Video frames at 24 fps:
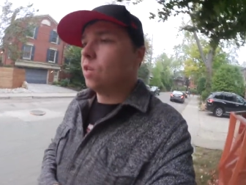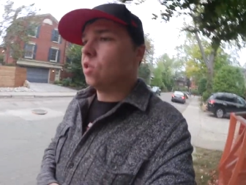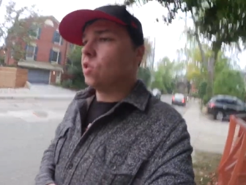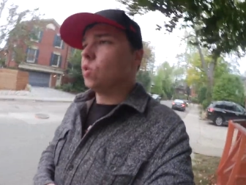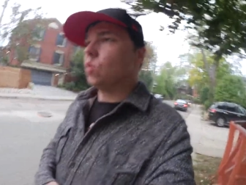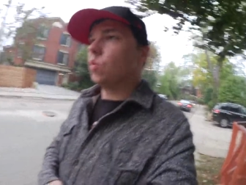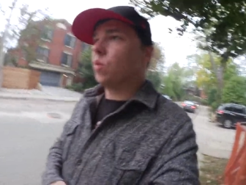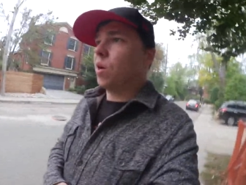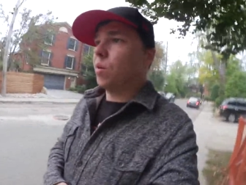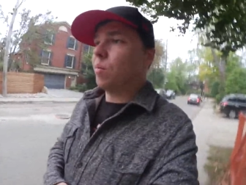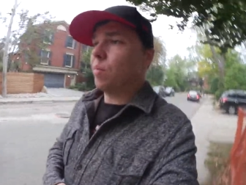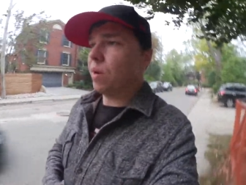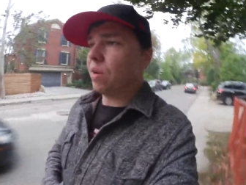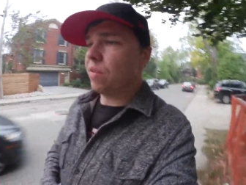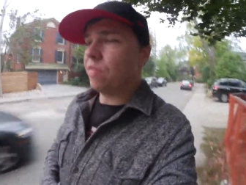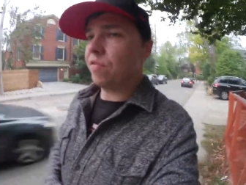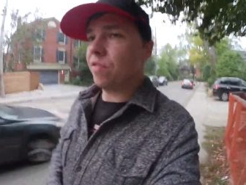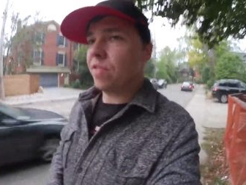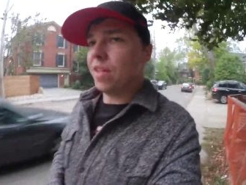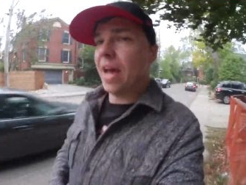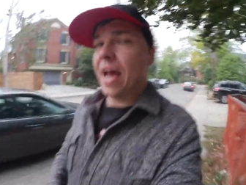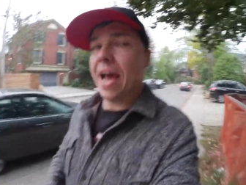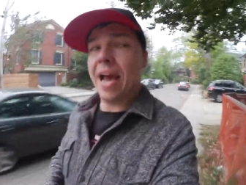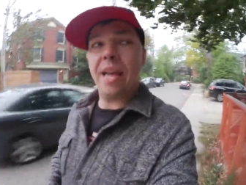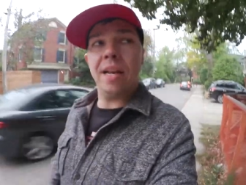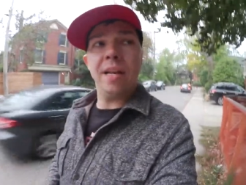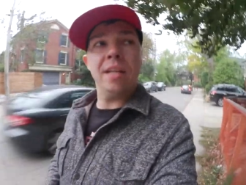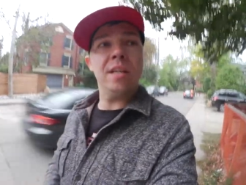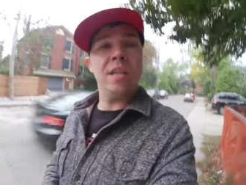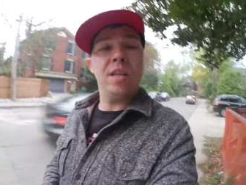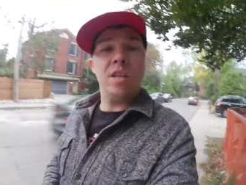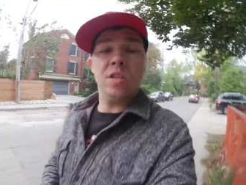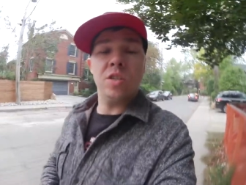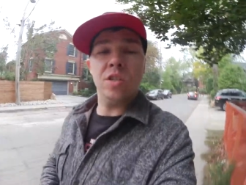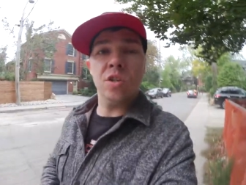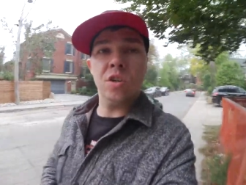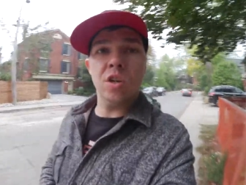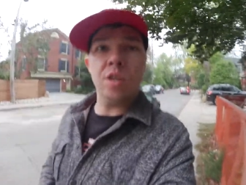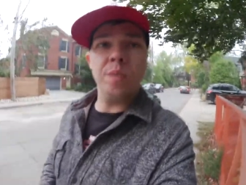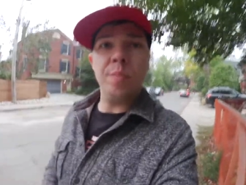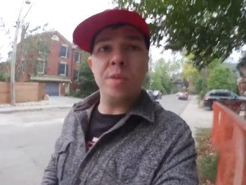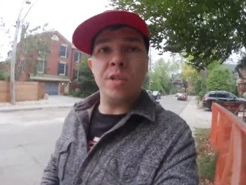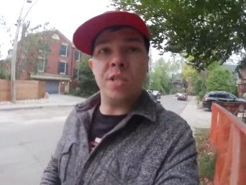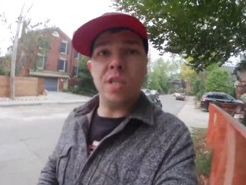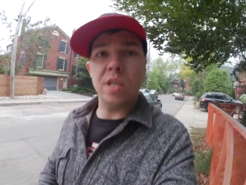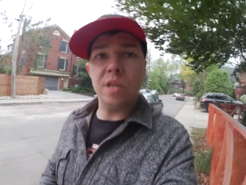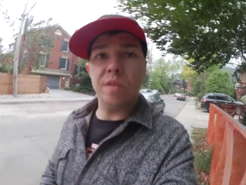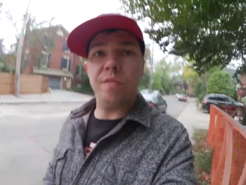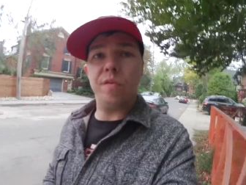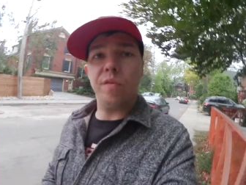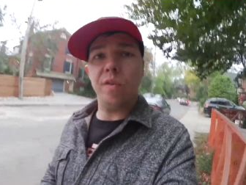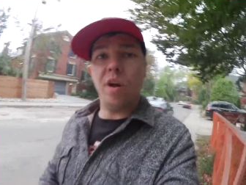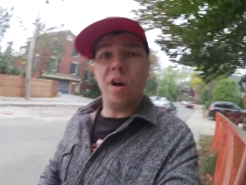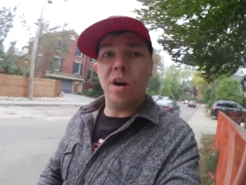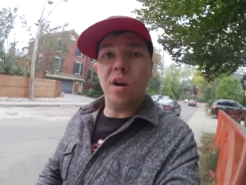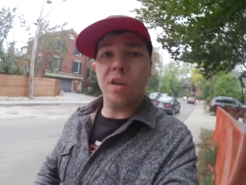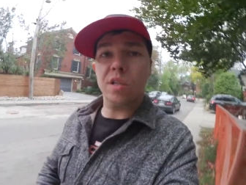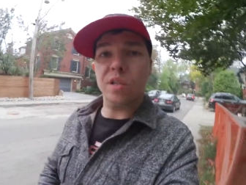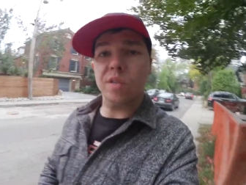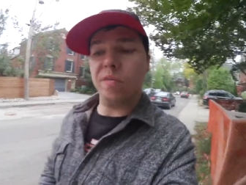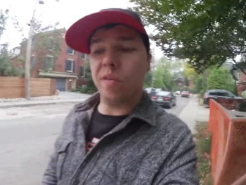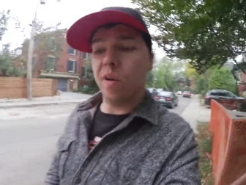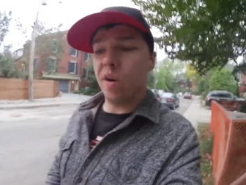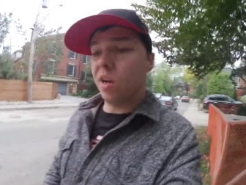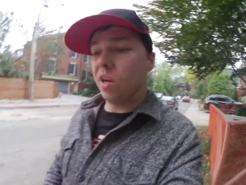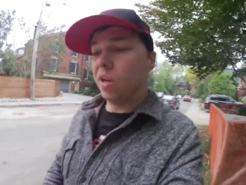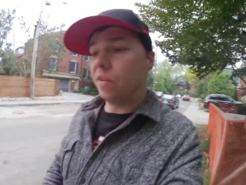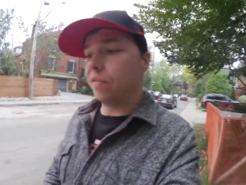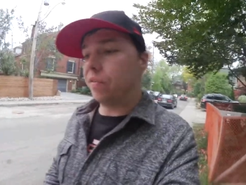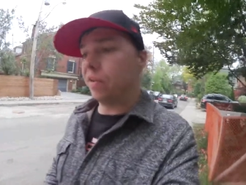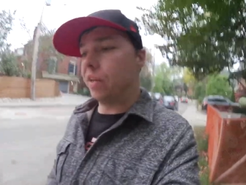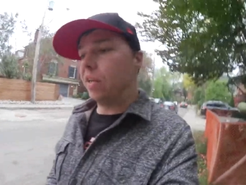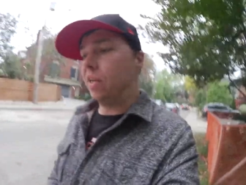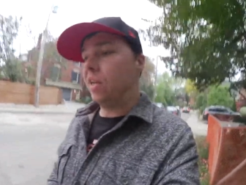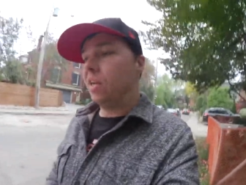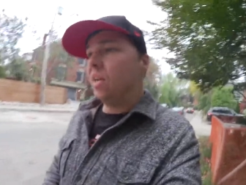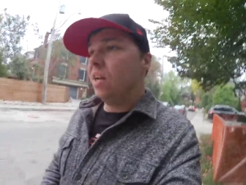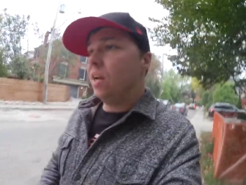So get ready for that, because you're gonna be seeing vlogs of all of it.